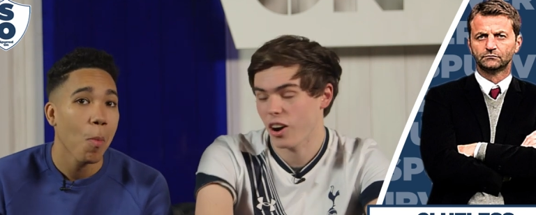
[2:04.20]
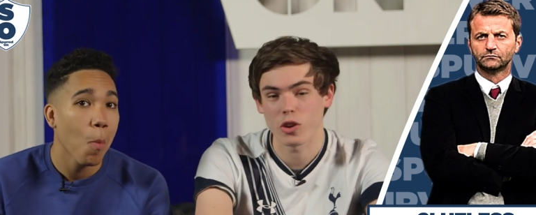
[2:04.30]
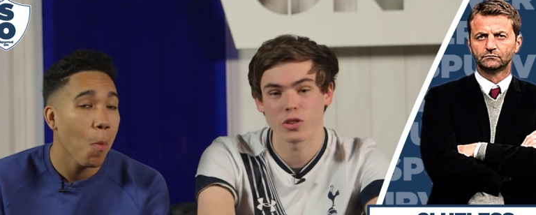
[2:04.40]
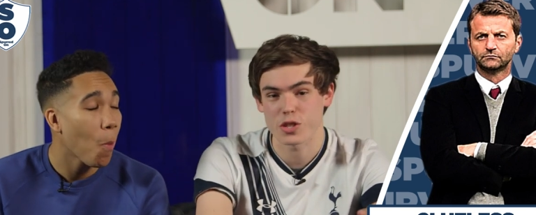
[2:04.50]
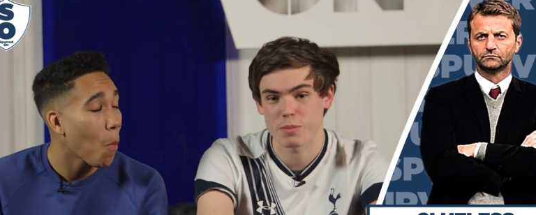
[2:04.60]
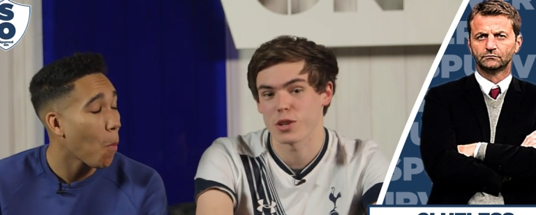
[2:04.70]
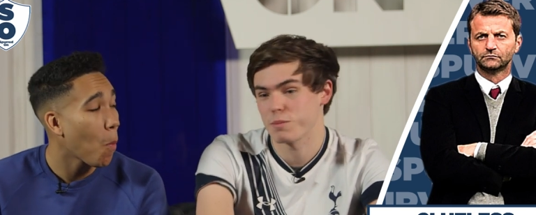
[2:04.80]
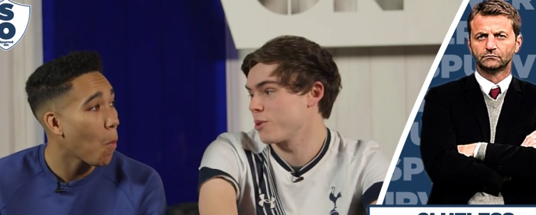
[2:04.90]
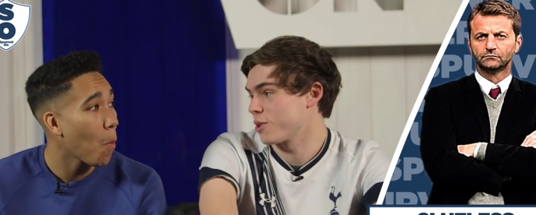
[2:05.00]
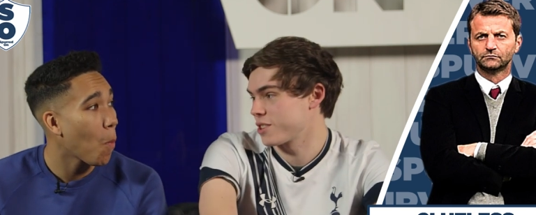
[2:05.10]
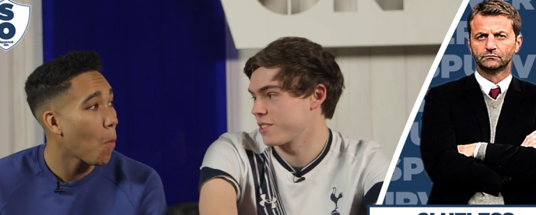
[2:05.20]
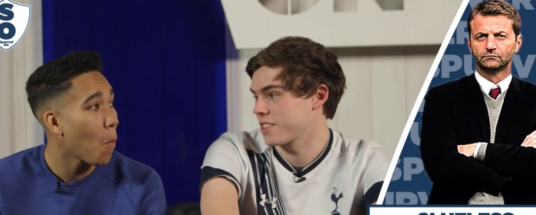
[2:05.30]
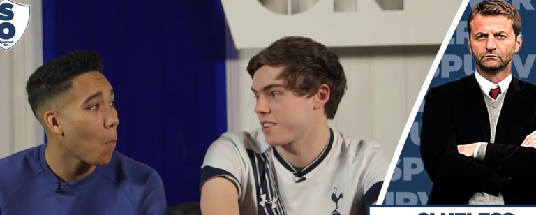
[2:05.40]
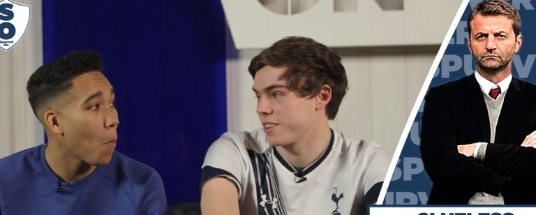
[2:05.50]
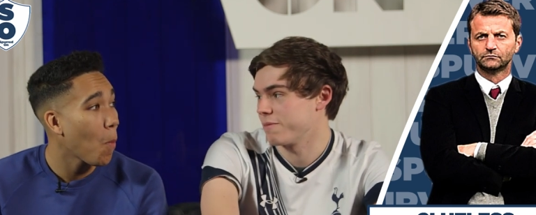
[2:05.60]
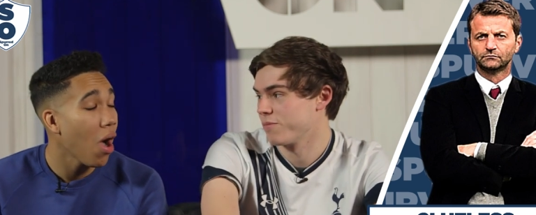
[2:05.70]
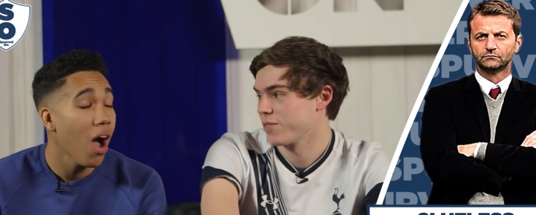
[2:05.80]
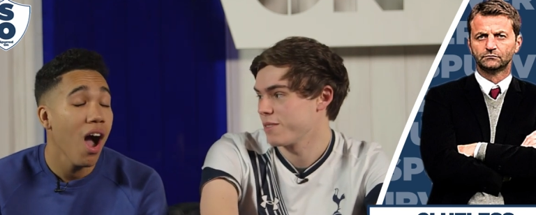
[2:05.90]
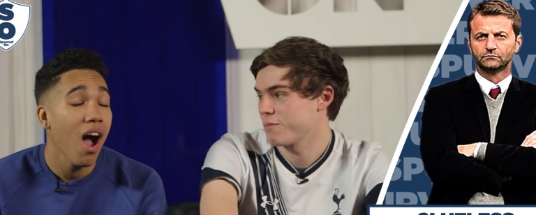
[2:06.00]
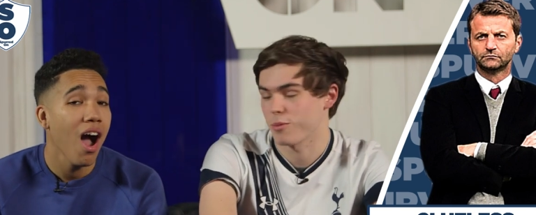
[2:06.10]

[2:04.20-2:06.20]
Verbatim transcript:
Speaker 1: on the Spurs books at the time, oh.